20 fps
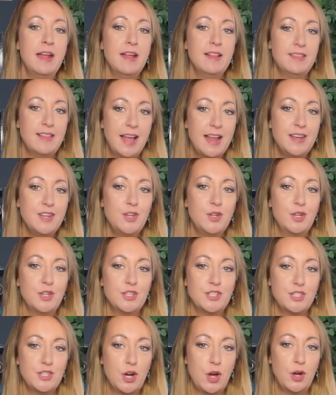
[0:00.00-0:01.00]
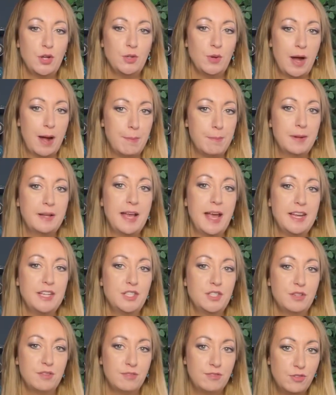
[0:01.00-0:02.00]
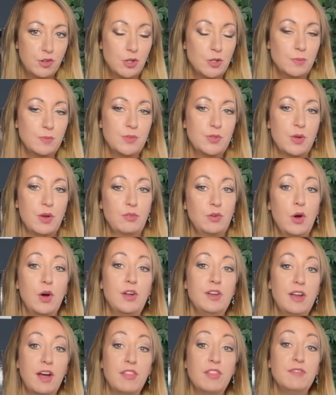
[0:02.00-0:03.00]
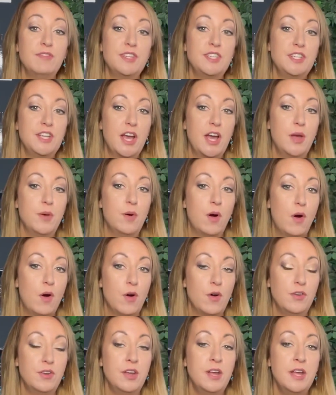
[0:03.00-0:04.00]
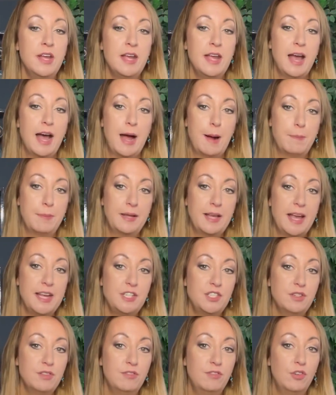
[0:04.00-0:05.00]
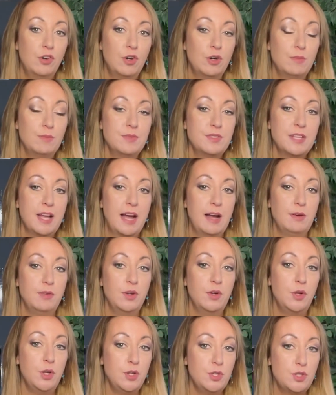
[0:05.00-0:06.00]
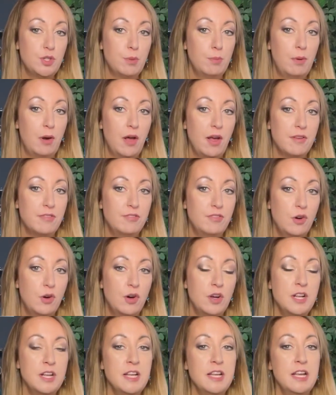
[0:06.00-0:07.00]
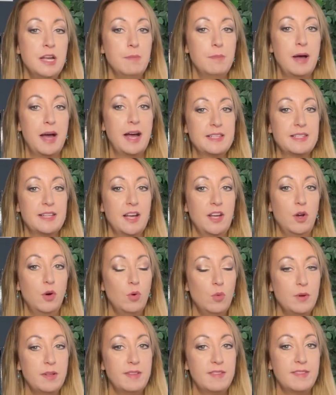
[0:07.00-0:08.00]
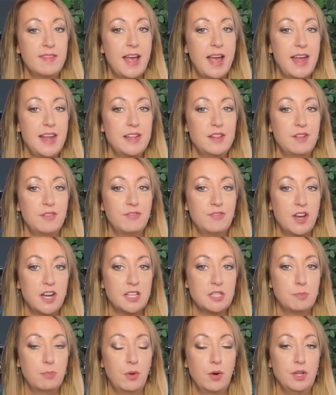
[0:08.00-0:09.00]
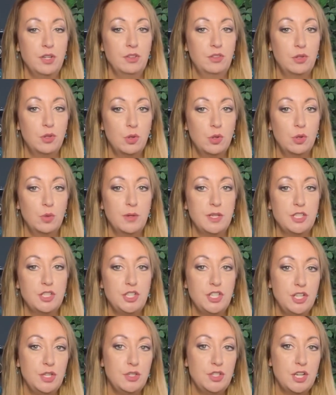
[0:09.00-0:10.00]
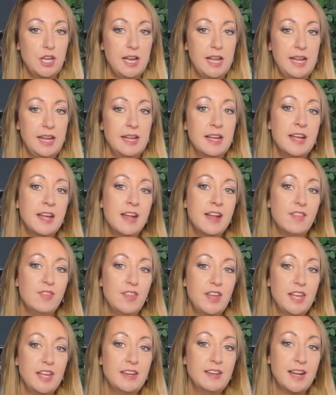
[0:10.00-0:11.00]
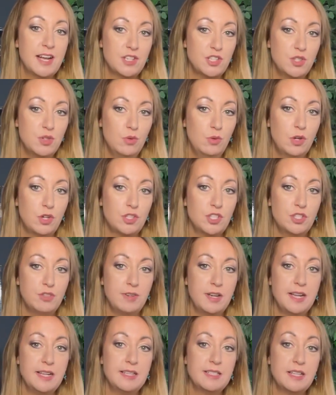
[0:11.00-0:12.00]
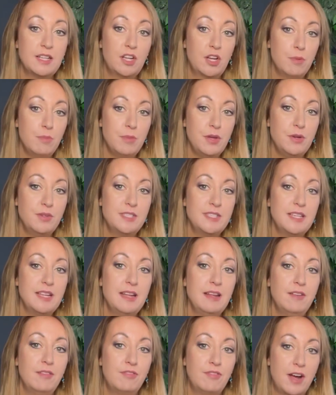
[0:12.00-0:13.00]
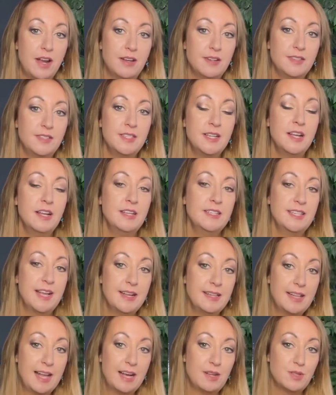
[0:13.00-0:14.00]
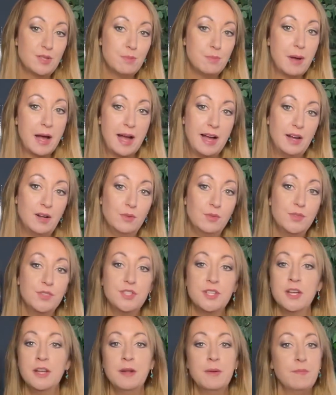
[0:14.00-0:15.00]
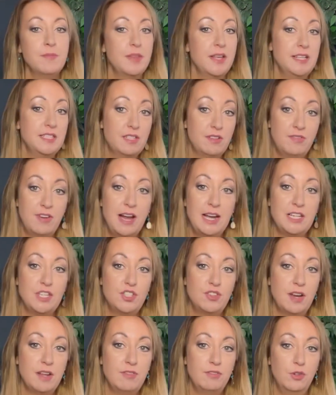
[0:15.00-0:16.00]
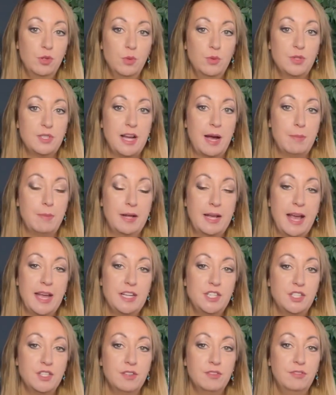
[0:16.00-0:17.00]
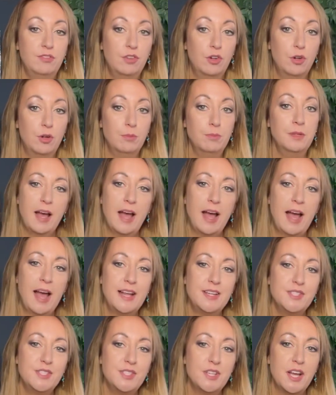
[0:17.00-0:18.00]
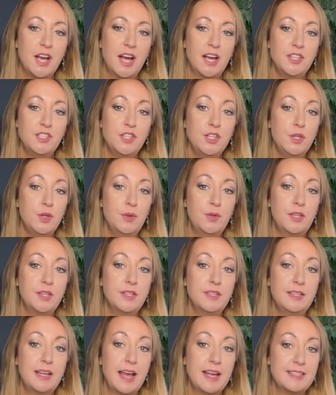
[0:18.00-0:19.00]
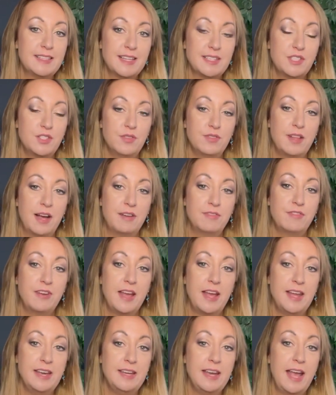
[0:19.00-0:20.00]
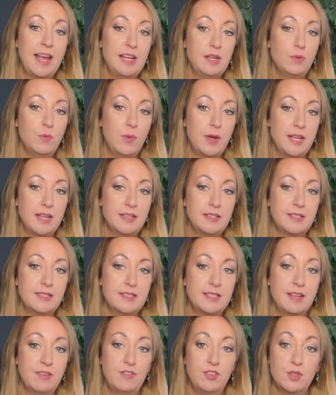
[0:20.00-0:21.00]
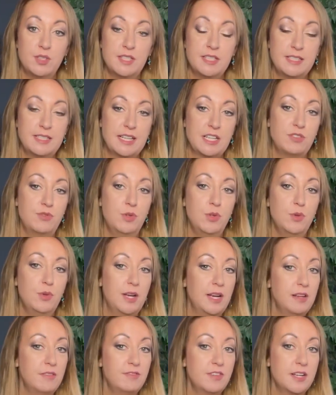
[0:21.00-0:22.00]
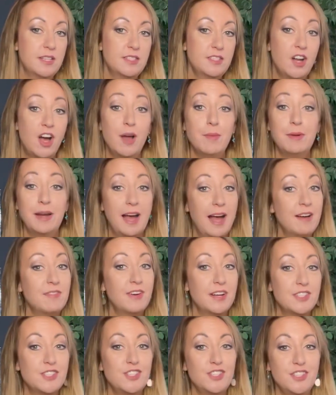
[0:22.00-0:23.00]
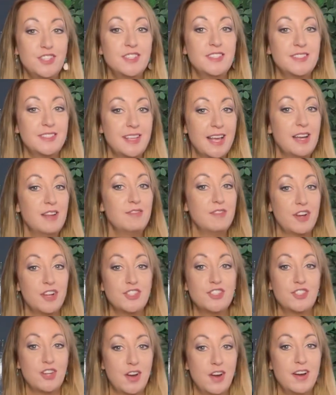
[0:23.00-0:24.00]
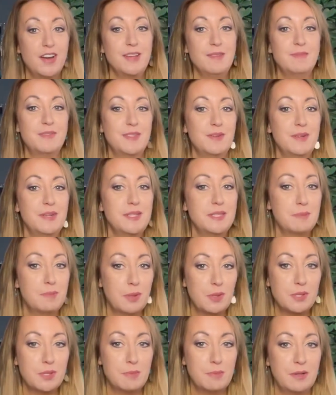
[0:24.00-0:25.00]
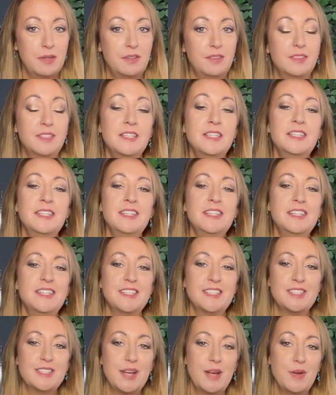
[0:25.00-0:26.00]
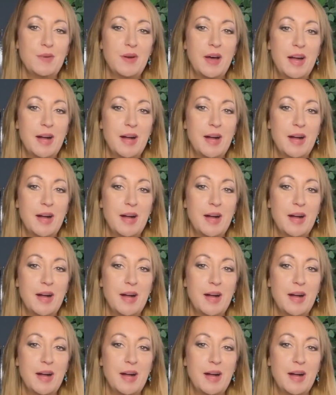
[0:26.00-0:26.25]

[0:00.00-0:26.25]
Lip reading: then you can start your application form. So I've got another video on application forms and who to apply for. But I always say, the first point of call is usually the National Lottery's Community Fund, £10,000. It's a fairly straightforward application form and you can get assessed on that in 8 weeks. If you're successful, you'll get it first time. And I have had students get it first time, so it is possible. So